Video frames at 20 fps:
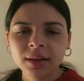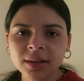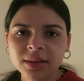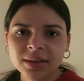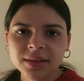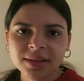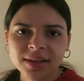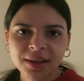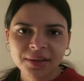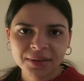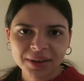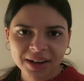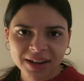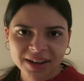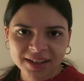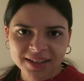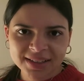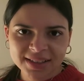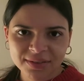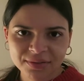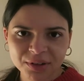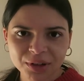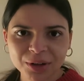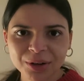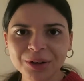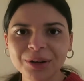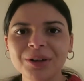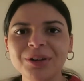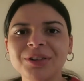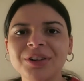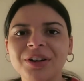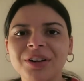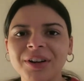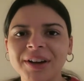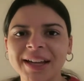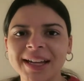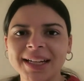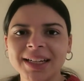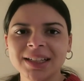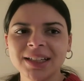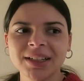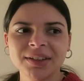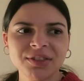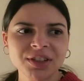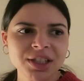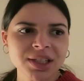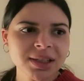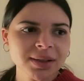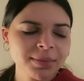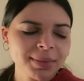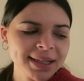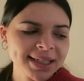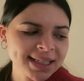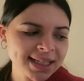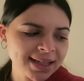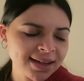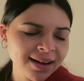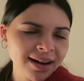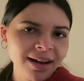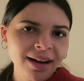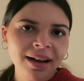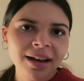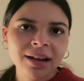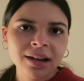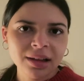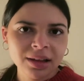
So guys, I've not long got in and I've just done my dinner.